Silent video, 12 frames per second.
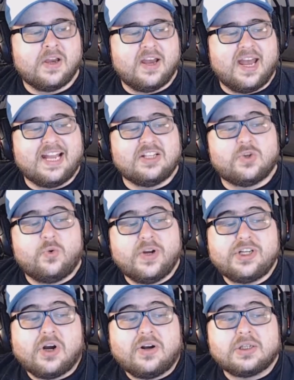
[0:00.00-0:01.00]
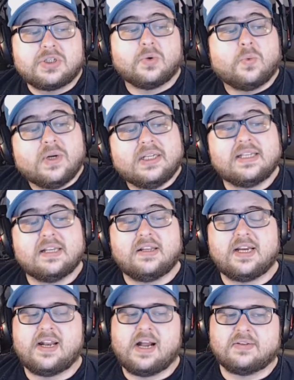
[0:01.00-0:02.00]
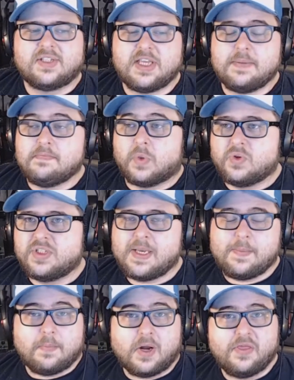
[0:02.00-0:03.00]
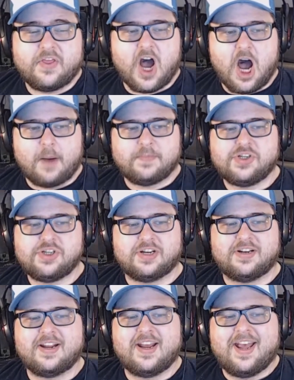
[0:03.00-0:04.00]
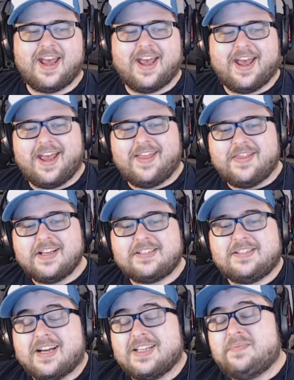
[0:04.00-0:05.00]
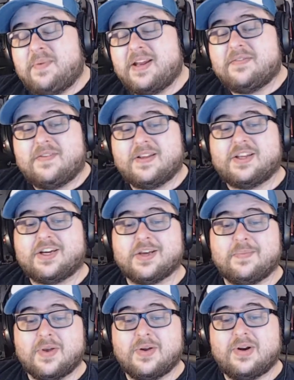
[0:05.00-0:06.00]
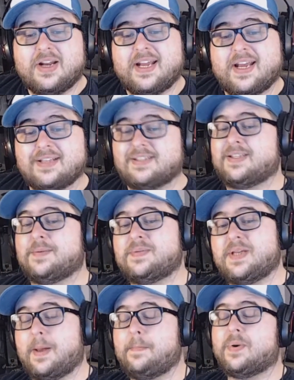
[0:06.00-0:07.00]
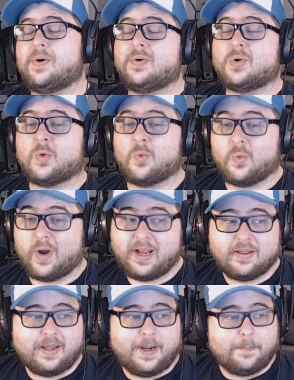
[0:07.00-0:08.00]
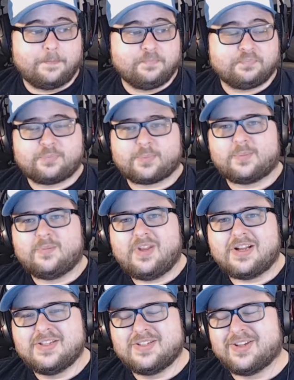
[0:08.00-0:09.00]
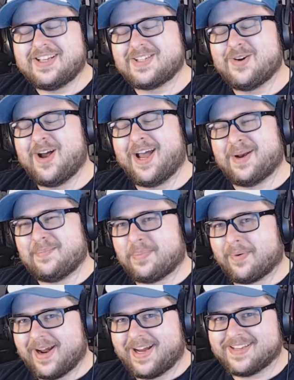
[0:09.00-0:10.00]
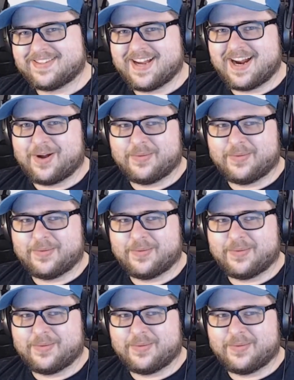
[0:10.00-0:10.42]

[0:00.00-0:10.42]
And Twitch also recently announced the multi-month option, and this does benefit the community in September greatly. So let's go ahead and break it down.